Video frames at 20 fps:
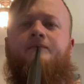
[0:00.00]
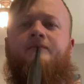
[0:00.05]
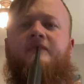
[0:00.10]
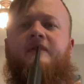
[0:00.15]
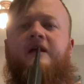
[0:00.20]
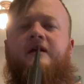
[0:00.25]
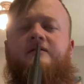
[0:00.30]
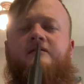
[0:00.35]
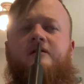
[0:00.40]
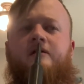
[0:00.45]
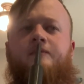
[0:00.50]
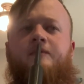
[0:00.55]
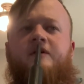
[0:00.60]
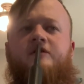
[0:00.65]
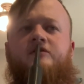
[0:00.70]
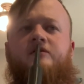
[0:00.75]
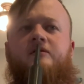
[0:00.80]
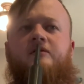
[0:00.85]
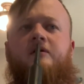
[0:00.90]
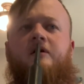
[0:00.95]
Next
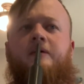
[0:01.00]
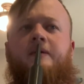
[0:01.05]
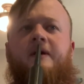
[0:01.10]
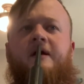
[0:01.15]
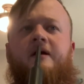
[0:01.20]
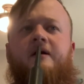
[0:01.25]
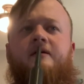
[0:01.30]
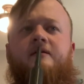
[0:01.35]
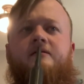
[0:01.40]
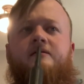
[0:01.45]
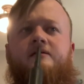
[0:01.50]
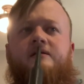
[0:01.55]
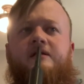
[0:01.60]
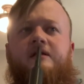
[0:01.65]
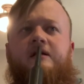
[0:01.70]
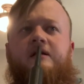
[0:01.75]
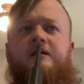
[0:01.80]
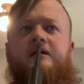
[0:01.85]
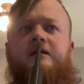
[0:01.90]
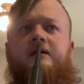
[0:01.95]
arpeggio, low A,
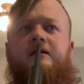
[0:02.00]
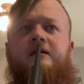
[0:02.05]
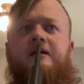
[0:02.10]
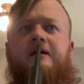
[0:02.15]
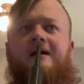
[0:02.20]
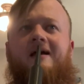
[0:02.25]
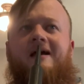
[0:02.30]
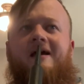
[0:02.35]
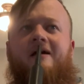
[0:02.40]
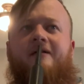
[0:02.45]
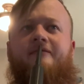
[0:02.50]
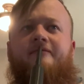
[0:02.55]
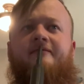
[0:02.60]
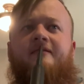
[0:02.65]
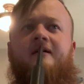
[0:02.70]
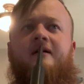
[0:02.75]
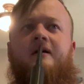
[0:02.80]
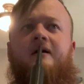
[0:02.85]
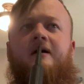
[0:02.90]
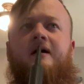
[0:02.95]
D, F,
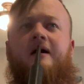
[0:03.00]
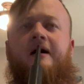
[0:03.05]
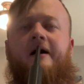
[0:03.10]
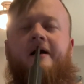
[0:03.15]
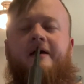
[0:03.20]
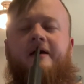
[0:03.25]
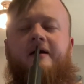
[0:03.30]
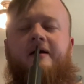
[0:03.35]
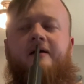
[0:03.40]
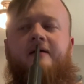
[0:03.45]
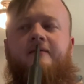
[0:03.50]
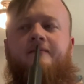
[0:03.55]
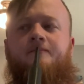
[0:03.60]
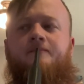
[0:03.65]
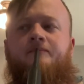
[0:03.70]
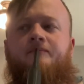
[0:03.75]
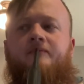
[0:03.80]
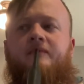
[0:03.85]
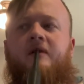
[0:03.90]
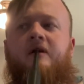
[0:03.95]
high A.
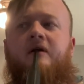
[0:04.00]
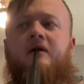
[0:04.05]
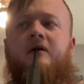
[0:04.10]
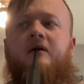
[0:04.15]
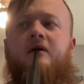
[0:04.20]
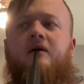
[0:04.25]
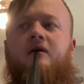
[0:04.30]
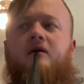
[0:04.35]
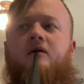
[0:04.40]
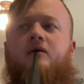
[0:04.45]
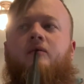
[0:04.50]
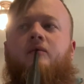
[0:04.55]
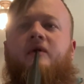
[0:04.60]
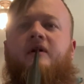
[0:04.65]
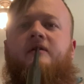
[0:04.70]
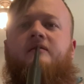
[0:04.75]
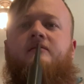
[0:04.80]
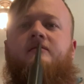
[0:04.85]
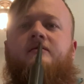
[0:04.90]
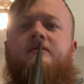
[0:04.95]

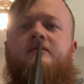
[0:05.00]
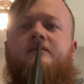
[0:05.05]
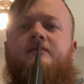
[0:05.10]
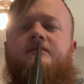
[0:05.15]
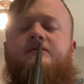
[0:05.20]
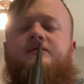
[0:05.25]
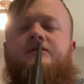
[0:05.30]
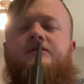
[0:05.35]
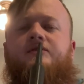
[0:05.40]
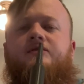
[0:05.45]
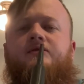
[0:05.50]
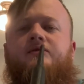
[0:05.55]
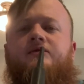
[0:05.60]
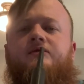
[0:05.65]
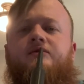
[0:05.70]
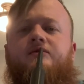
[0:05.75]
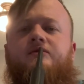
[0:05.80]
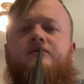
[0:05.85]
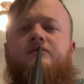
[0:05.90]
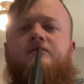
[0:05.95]
1,
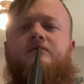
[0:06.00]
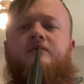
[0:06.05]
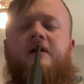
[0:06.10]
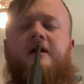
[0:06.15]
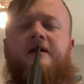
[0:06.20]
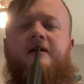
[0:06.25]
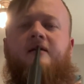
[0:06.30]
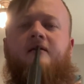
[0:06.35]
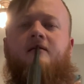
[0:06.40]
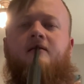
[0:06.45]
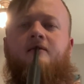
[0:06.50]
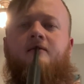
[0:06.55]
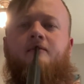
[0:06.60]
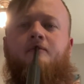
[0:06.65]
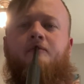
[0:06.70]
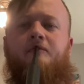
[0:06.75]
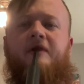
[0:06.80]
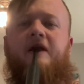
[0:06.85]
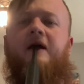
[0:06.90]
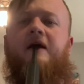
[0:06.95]
2, ready,
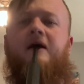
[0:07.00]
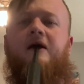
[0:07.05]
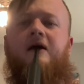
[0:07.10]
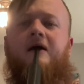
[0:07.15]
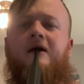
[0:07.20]
play.